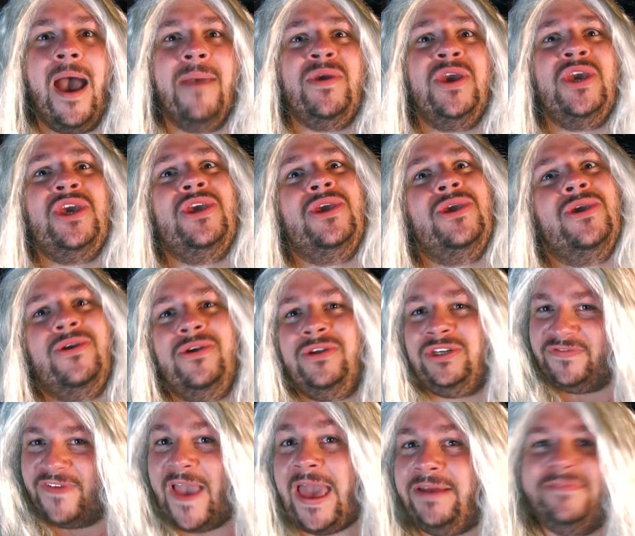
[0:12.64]
I'm a
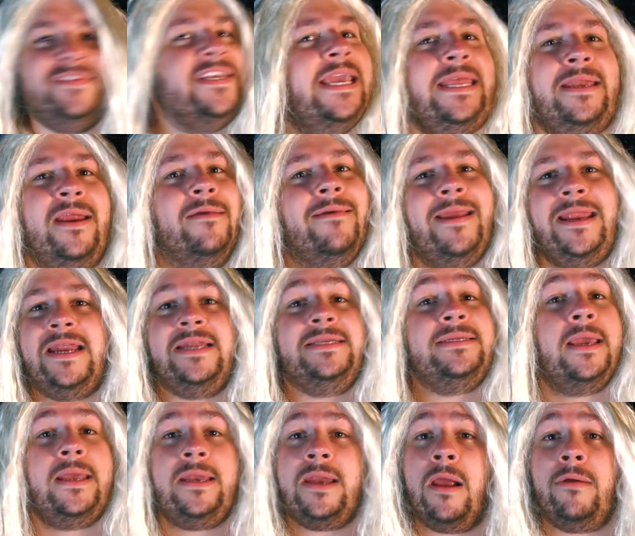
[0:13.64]
huge fan of Tina Arena.
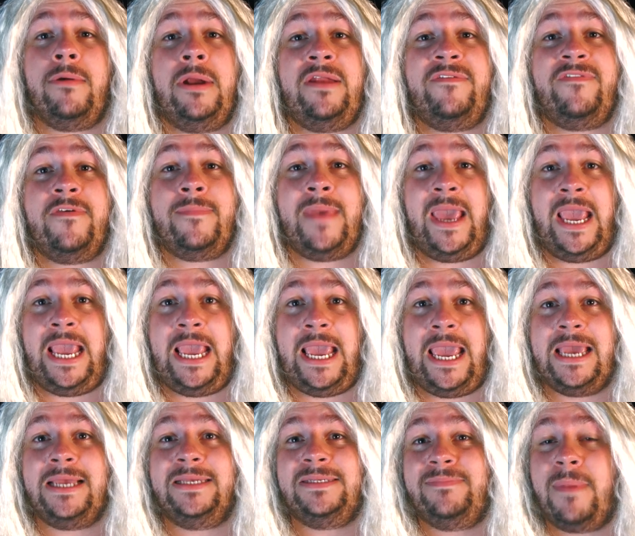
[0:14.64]
Tina Arena for me
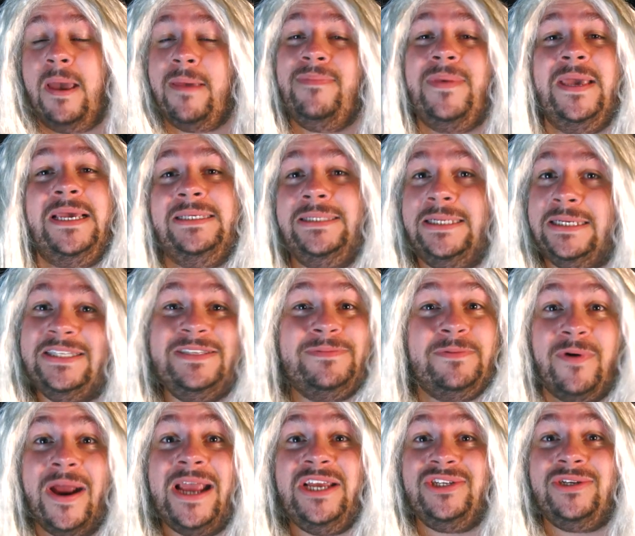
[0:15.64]
is my biggest
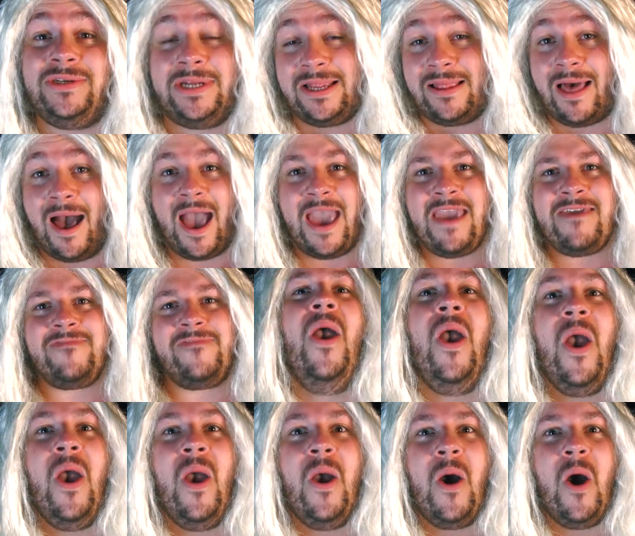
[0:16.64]
inspiration in life.
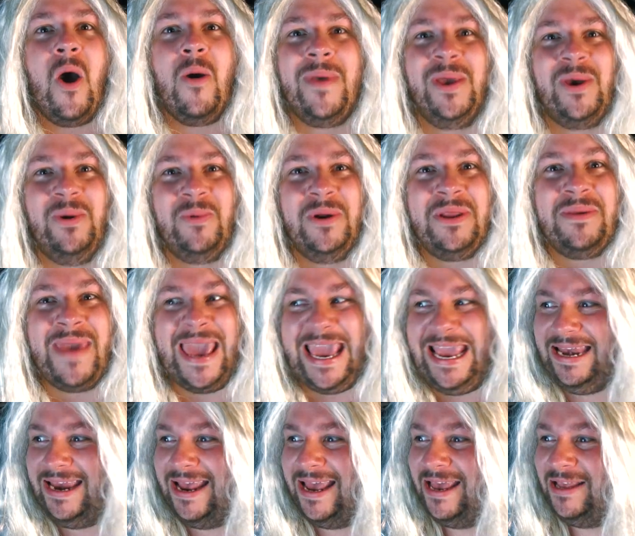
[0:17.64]
Oh my god, what do you mean?